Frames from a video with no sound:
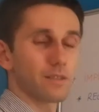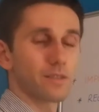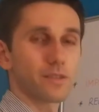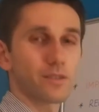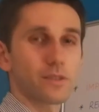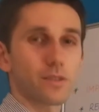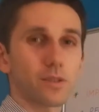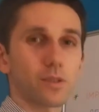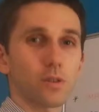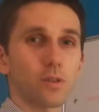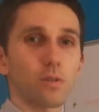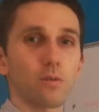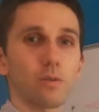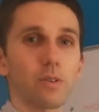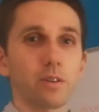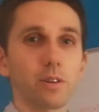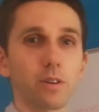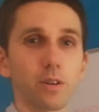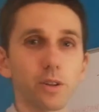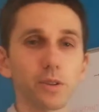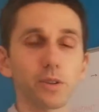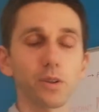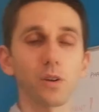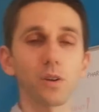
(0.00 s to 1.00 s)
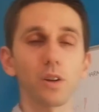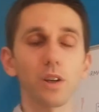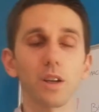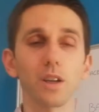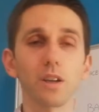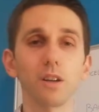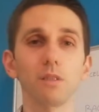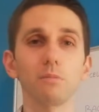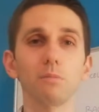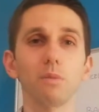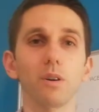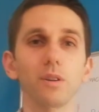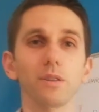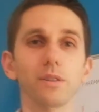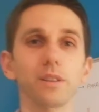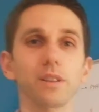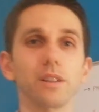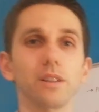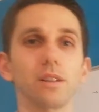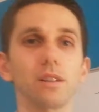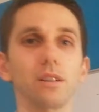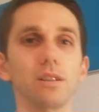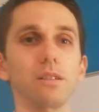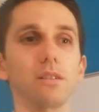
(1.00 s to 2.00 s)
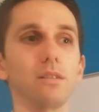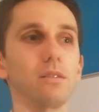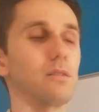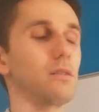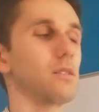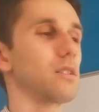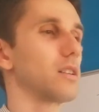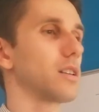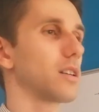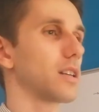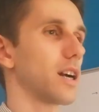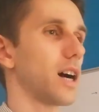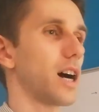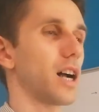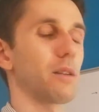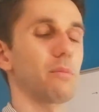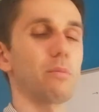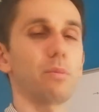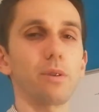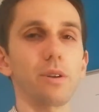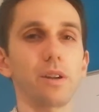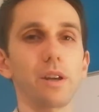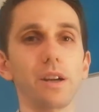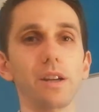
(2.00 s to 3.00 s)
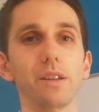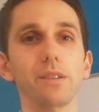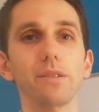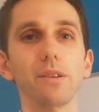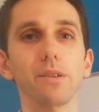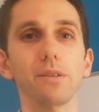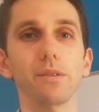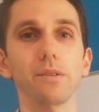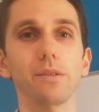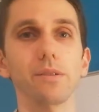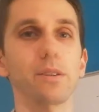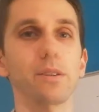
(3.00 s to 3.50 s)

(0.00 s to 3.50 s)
So we're gonna talk here about the carbonate, so to